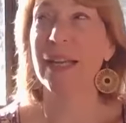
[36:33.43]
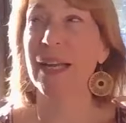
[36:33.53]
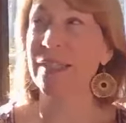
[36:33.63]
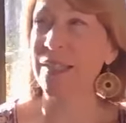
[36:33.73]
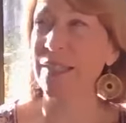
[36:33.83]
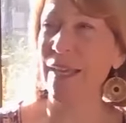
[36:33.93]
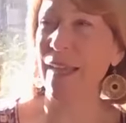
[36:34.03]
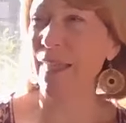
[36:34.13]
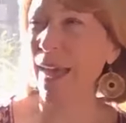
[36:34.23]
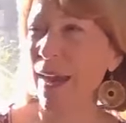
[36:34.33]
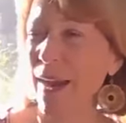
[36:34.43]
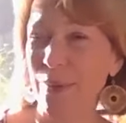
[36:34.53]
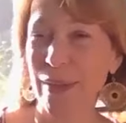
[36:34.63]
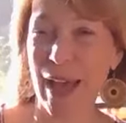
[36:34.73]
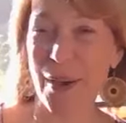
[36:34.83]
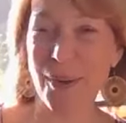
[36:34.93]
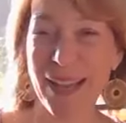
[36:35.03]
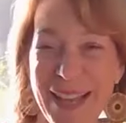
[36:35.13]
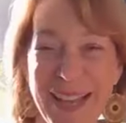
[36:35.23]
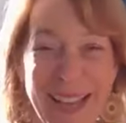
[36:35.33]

did I just say that out loud?